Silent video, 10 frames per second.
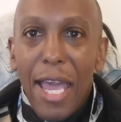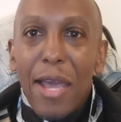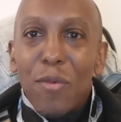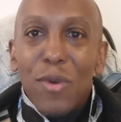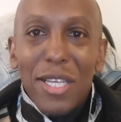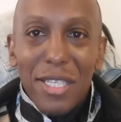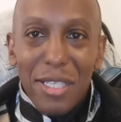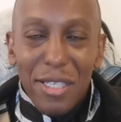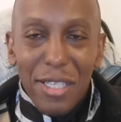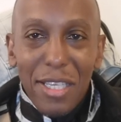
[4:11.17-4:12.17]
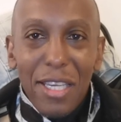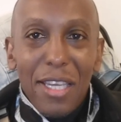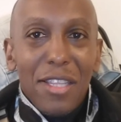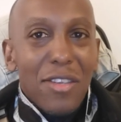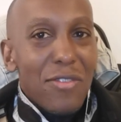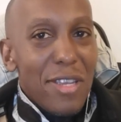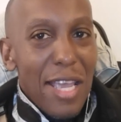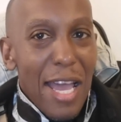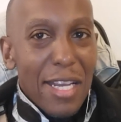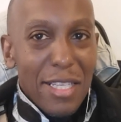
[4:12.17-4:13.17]
and we're seeing the
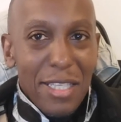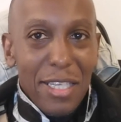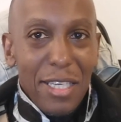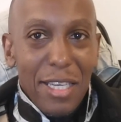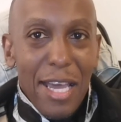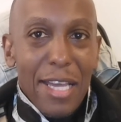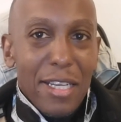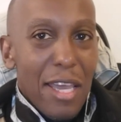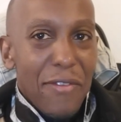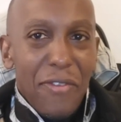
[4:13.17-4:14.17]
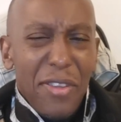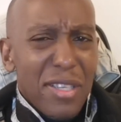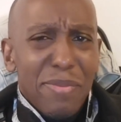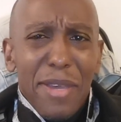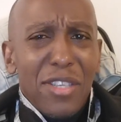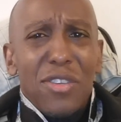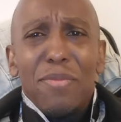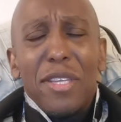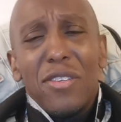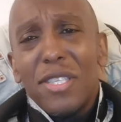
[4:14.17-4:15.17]
reality, and everything this
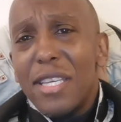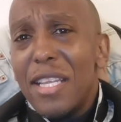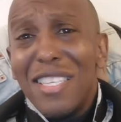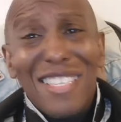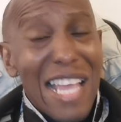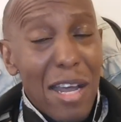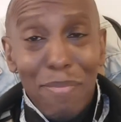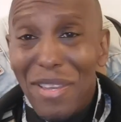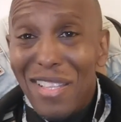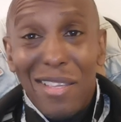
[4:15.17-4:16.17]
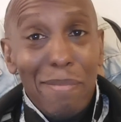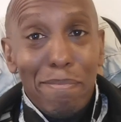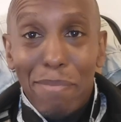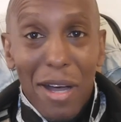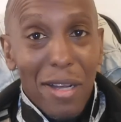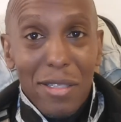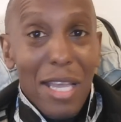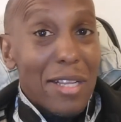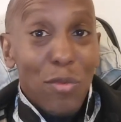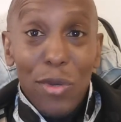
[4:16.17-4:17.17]
mainstream media is saying is now being
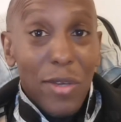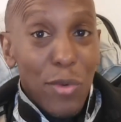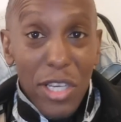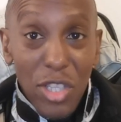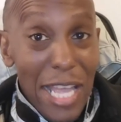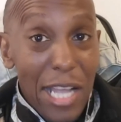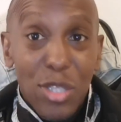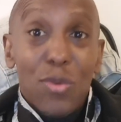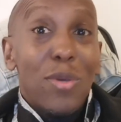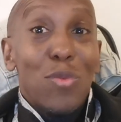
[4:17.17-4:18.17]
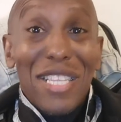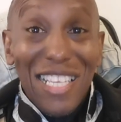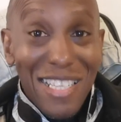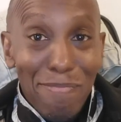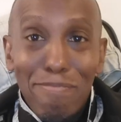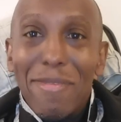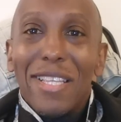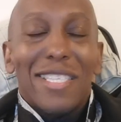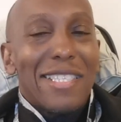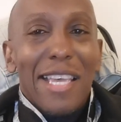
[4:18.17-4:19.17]
debunked, and we can now do it within
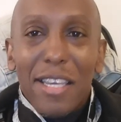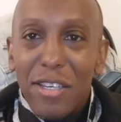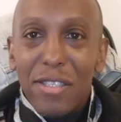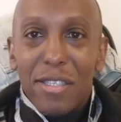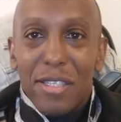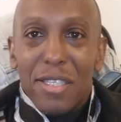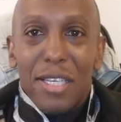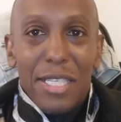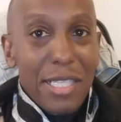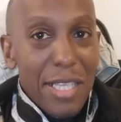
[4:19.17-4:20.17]
seconds.